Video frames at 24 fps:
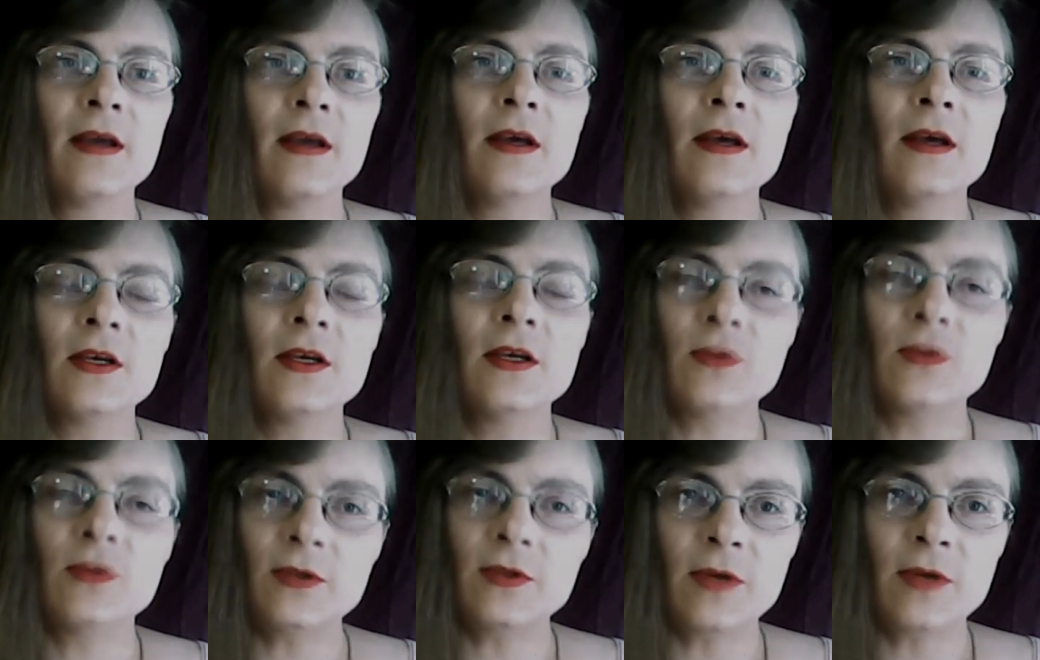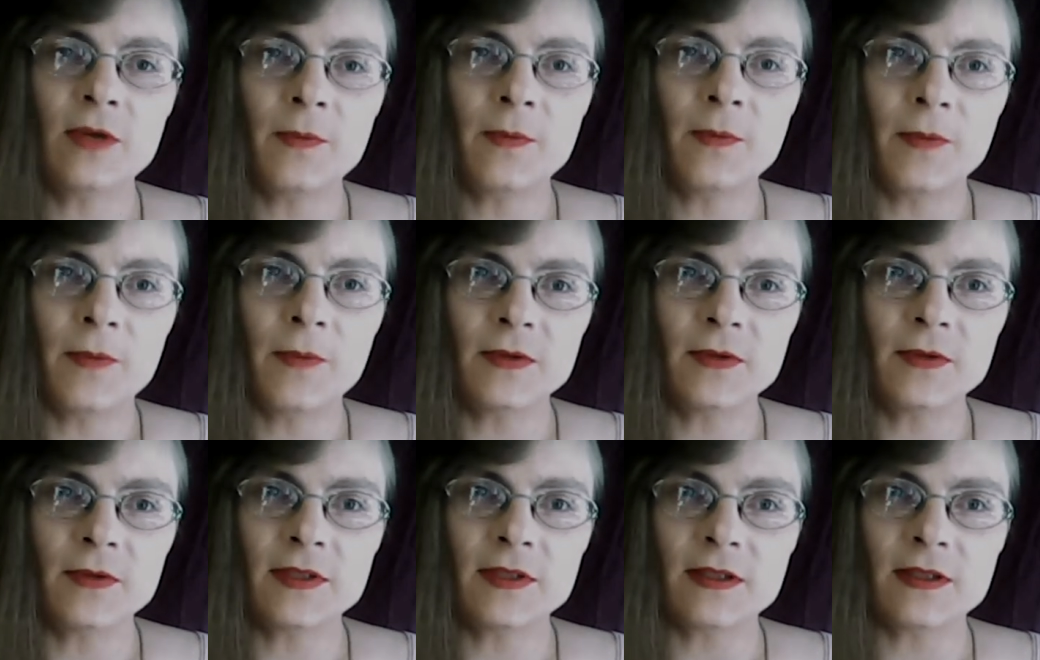So what do I propose
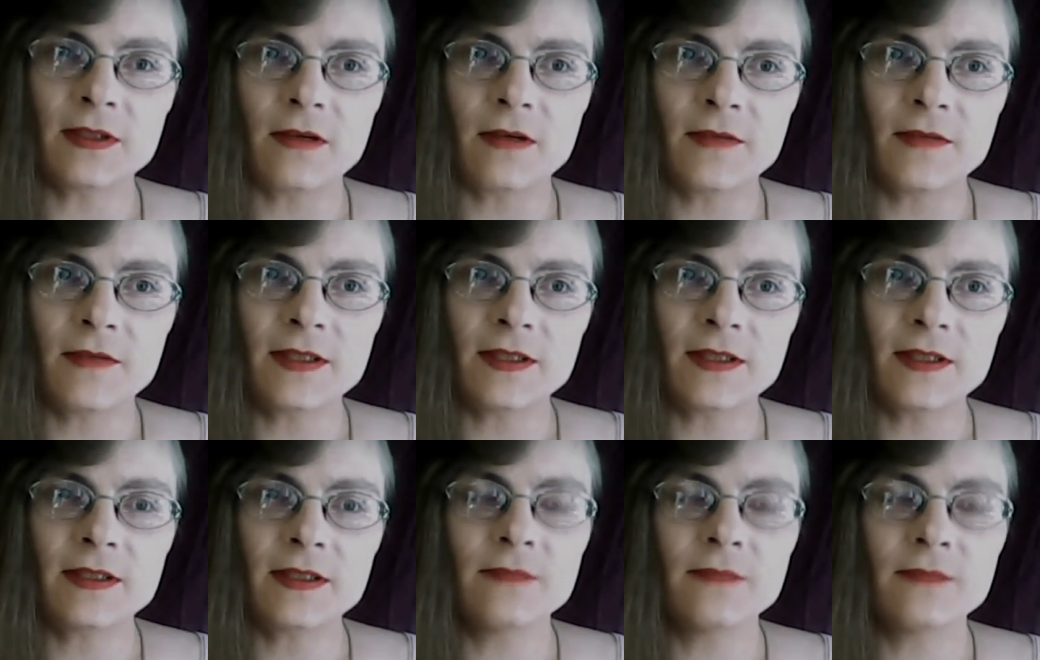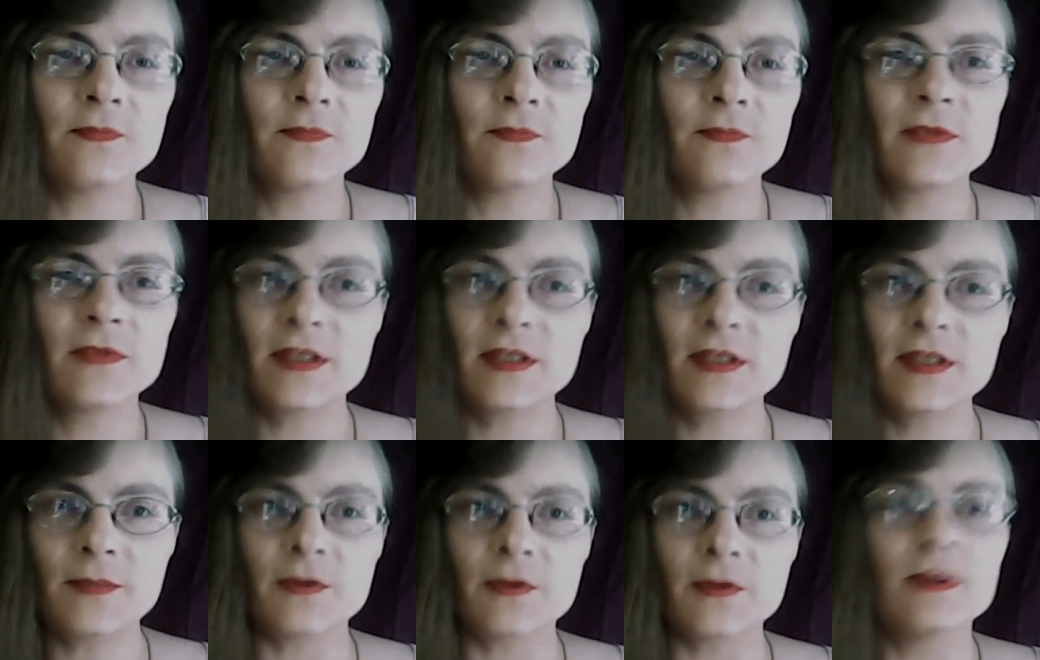to solve this?
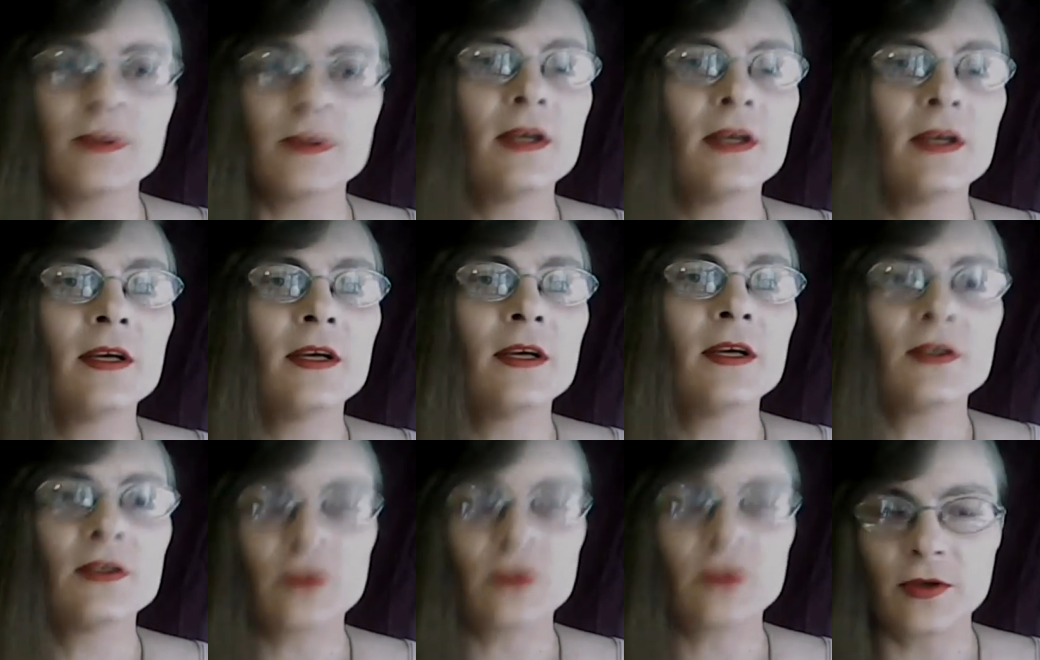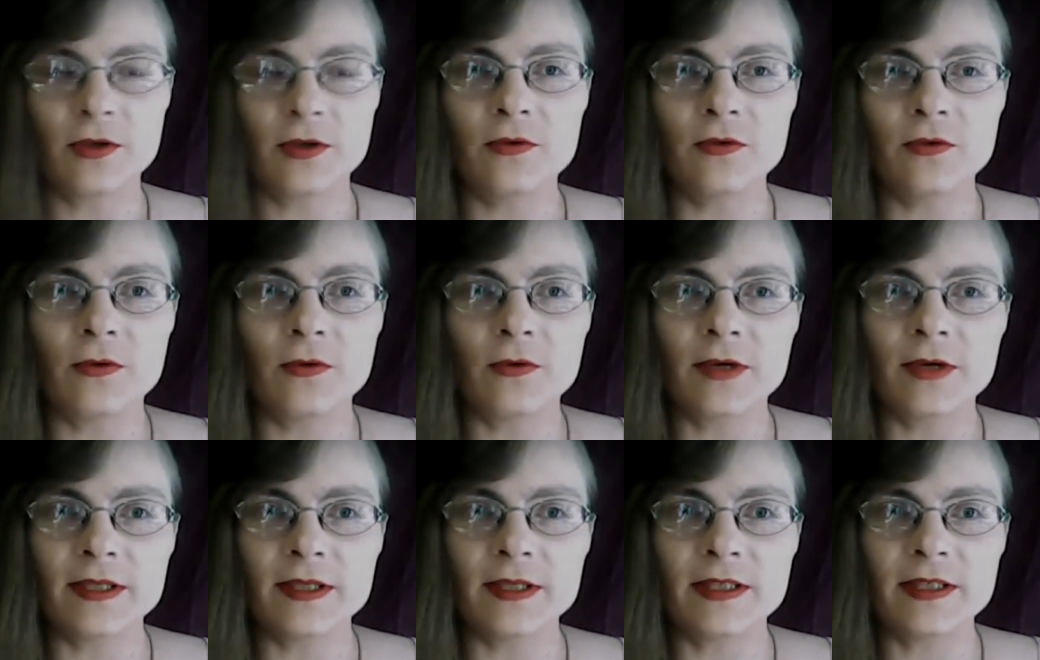Simple. Start a new
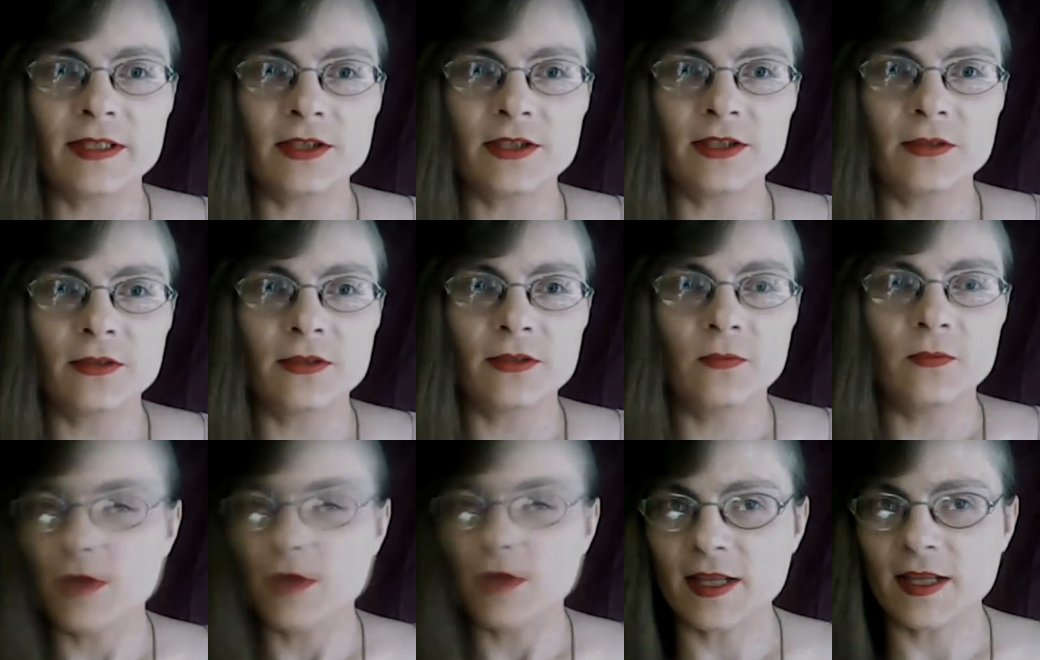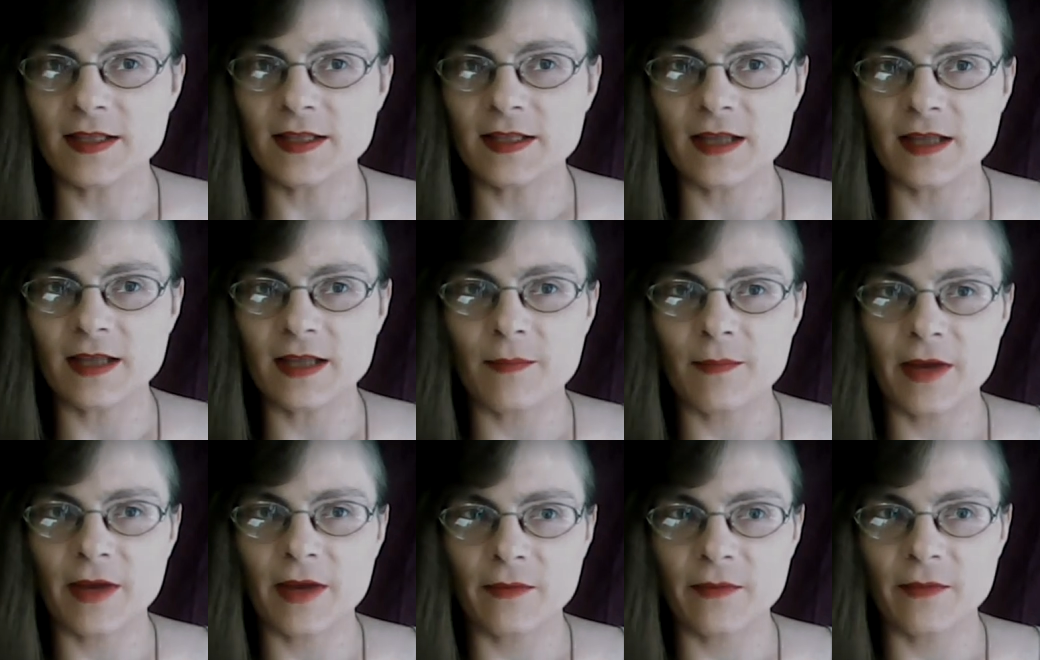organization, one that is not
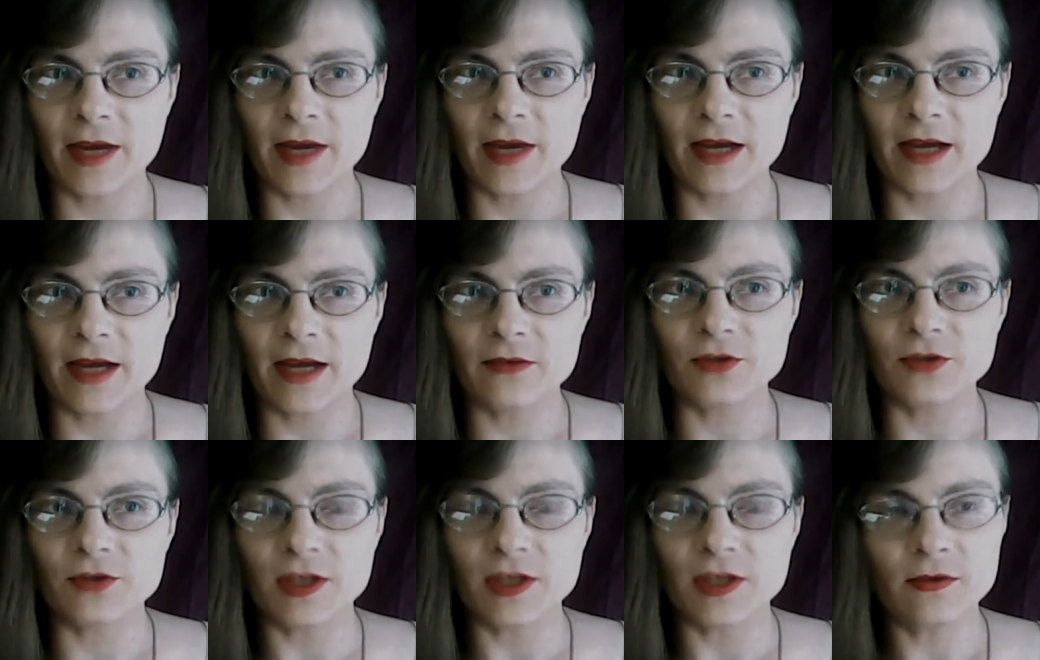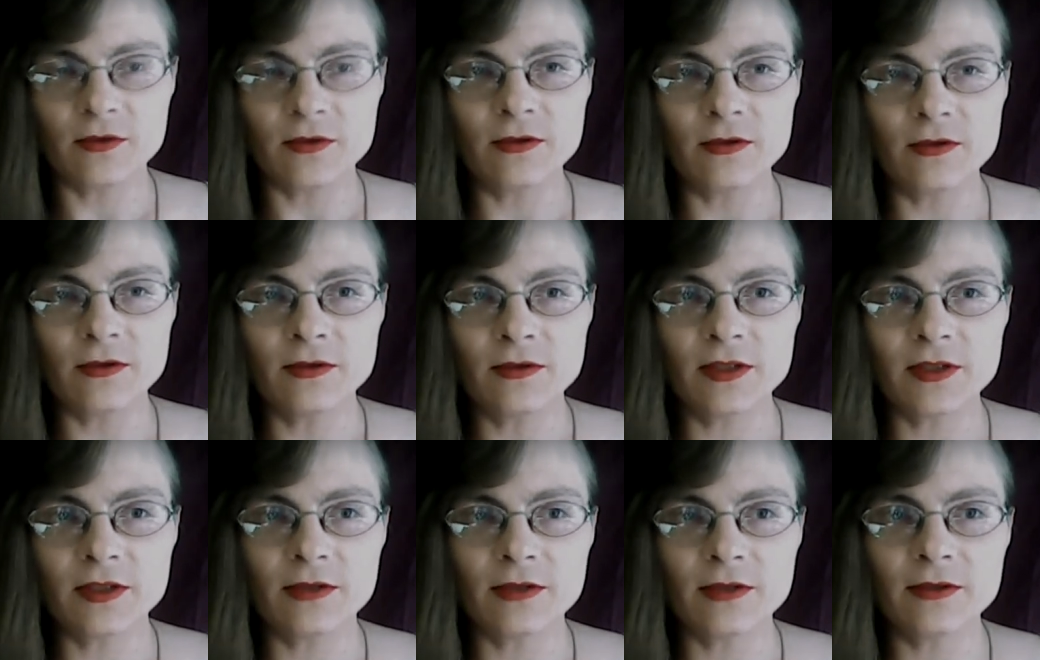bound by either gender,
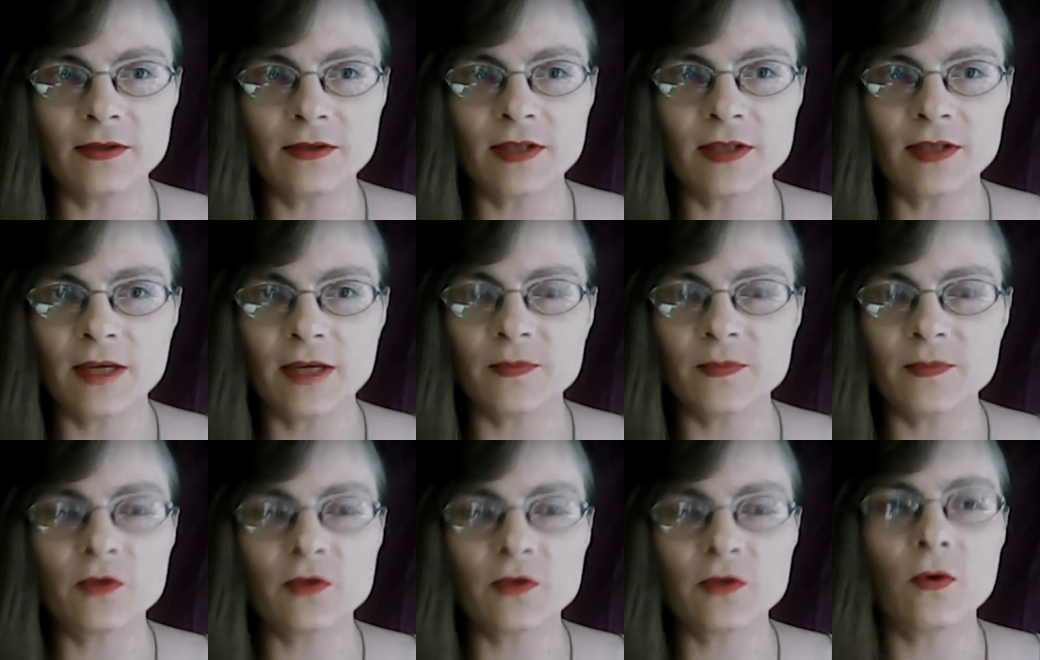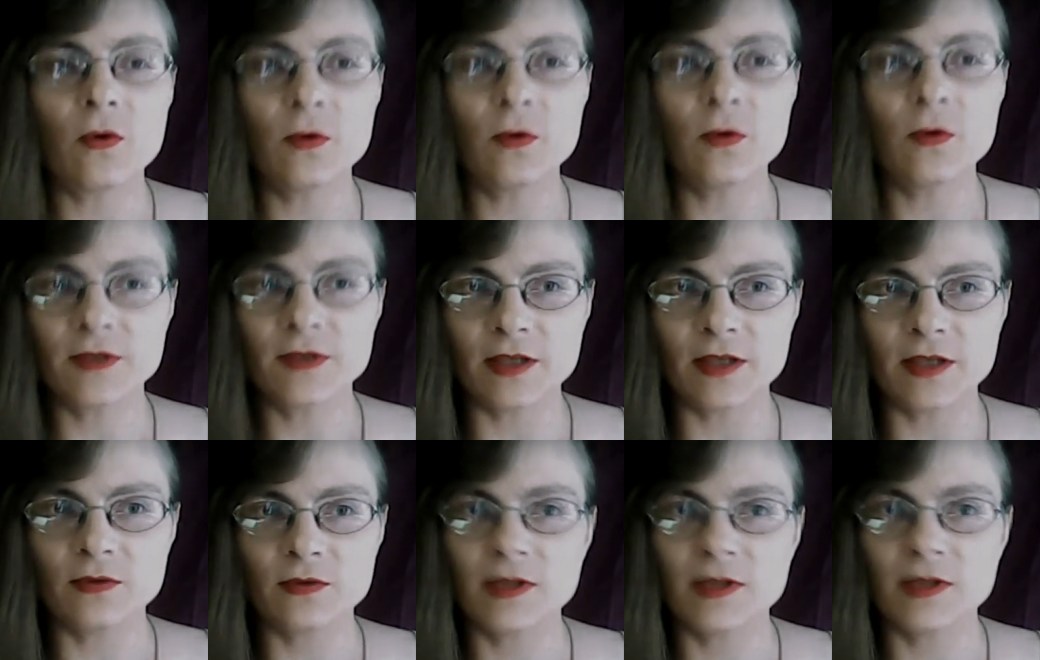stereotypes, or
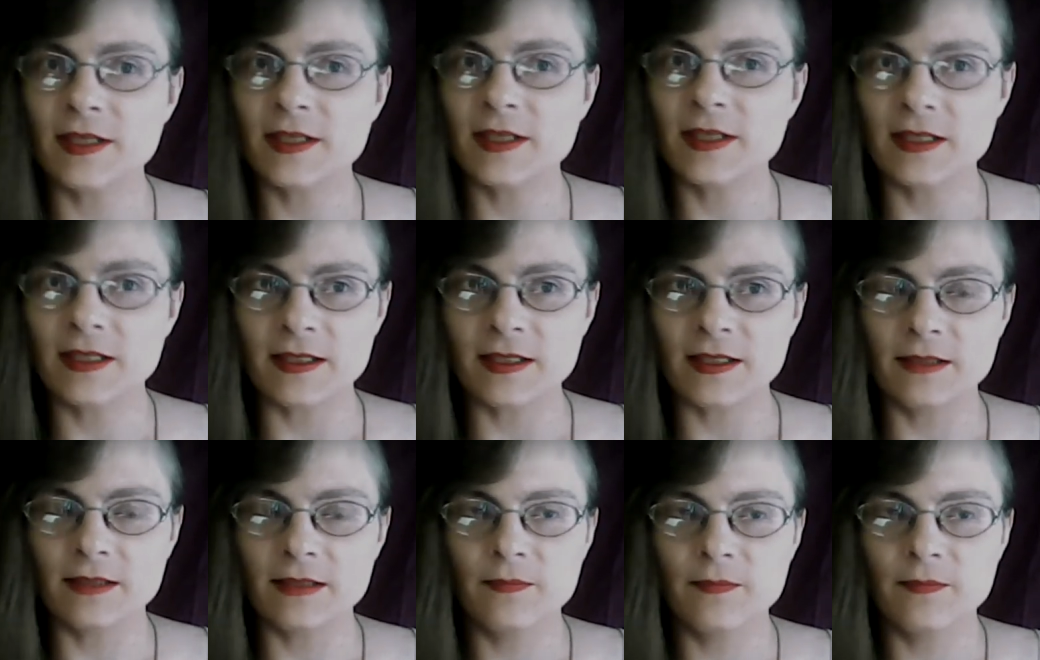sexual identity.